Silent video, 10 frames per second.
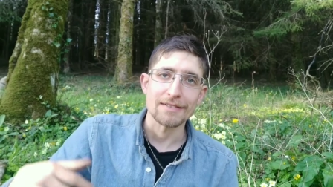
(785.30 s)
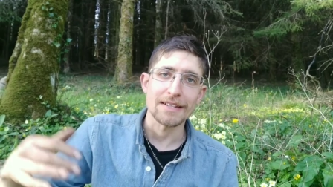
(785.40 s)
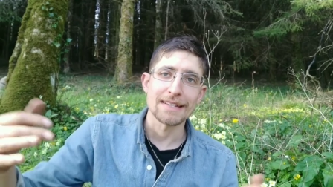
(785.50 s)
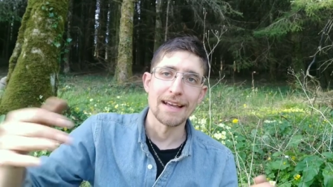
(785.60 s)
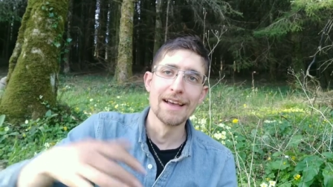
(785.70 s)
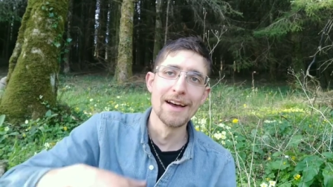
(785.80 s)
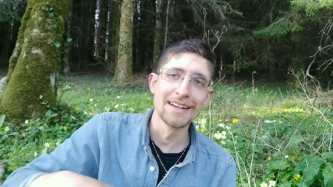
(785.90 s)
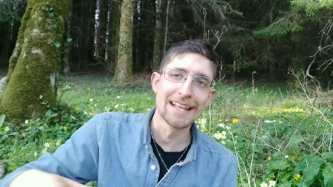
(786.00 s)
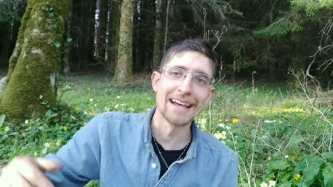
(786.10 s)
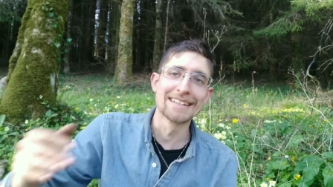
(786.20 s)
I,
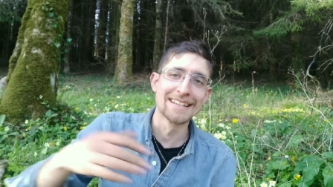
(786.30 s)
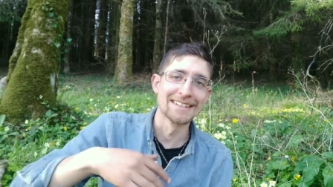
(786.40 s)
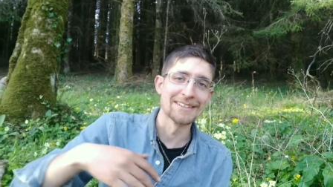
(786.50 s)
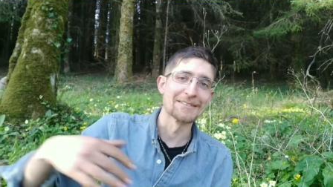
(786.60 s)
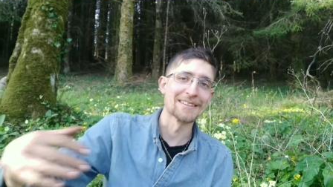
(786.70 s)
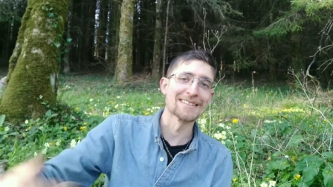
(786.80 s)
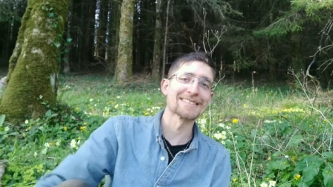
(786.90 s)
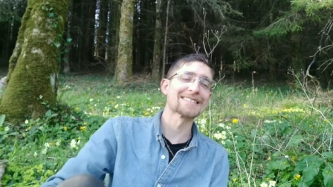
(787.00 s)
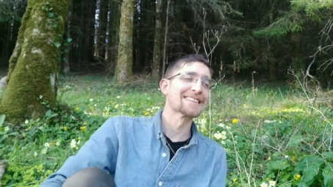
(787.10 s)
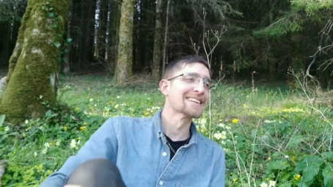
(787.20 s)
tend to do
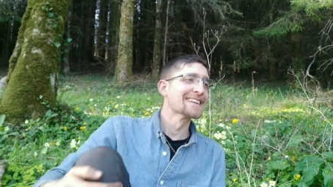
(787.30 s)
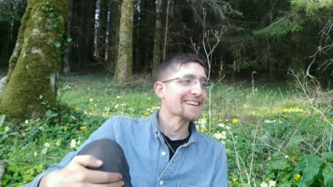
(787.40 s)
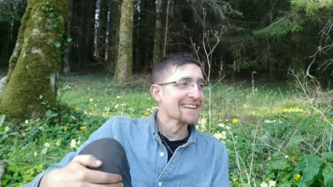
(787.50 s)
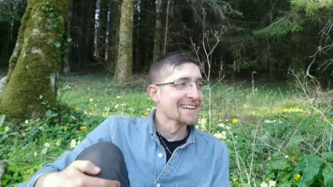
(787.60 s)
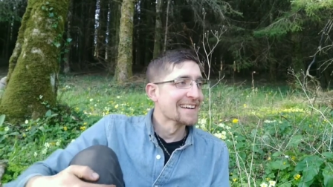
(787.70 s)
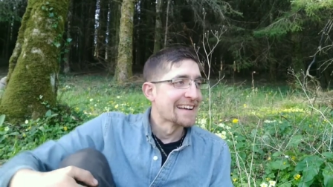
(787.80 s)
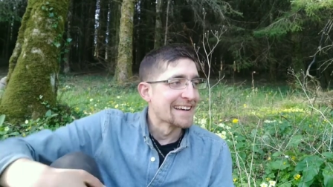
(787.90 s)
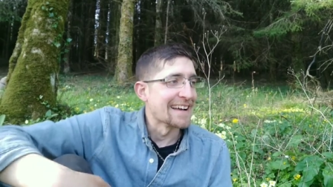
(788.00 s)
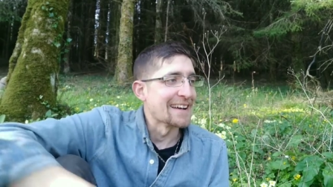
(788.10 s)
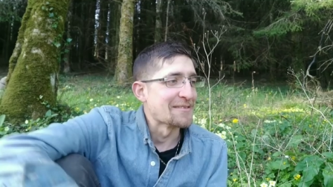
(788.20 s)
this.
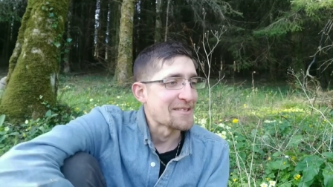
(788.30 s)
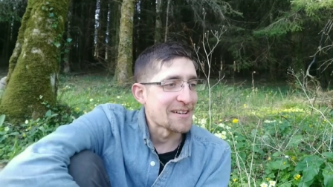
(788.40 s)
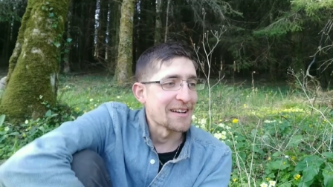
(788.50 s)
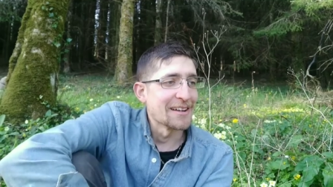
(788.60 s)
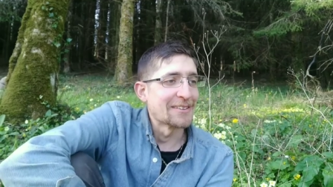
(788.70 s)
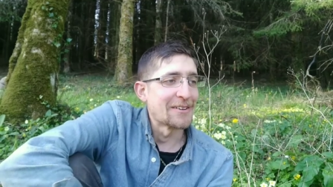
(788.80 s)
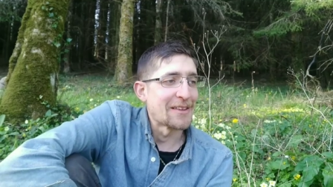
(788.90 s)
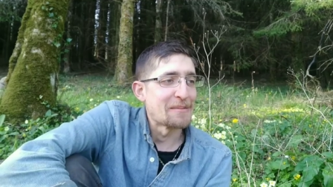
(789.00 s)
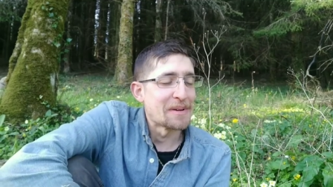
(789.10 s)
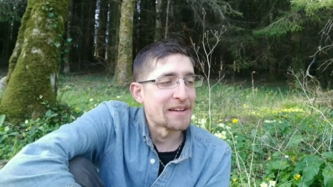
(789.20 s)
Uh, I'm sure y'all know
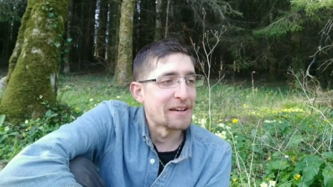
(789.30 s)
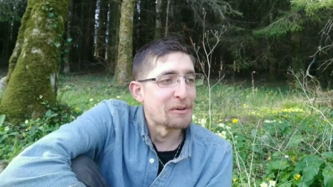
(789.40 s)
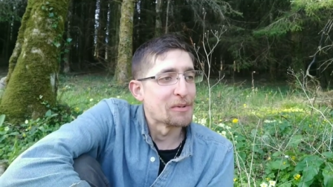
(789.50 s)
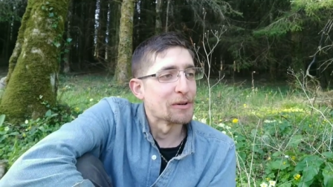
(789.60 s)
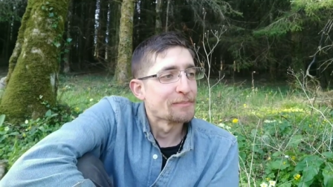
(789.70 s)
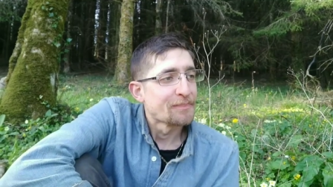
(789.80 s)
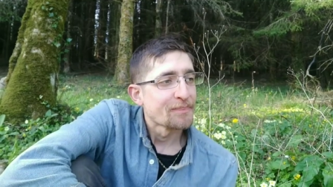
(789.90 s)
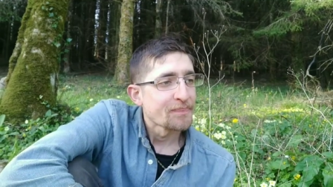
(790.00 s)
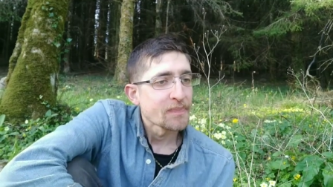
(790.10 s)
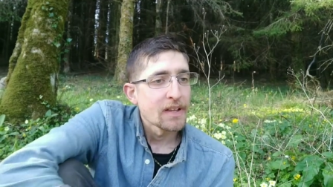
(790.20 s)
that by now, but
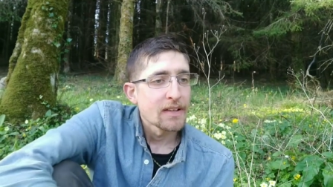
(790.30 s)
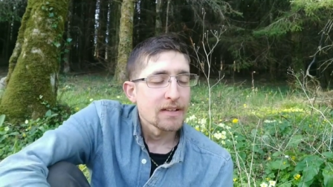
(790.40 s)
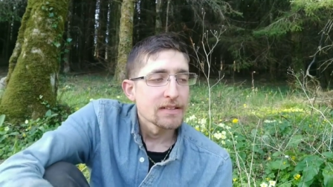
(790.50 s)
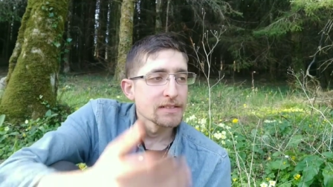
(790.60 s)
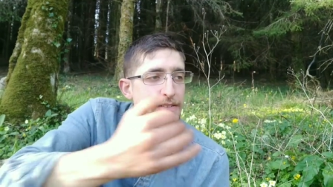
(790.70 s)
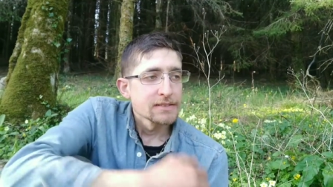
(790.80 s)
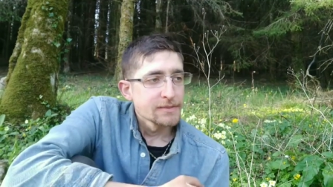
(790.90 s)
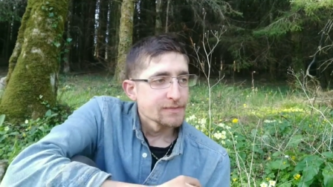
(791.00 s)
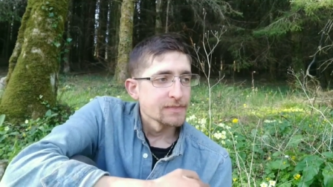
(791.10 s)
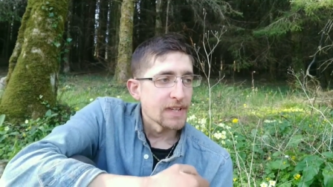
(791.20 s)

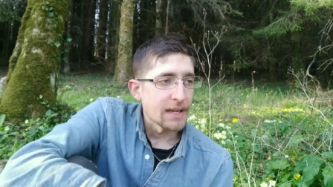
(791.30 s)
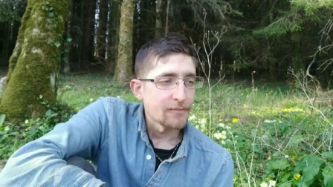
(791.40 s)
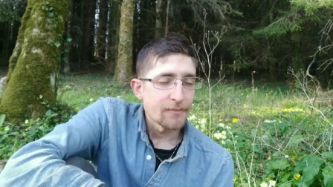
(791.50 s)
yeah,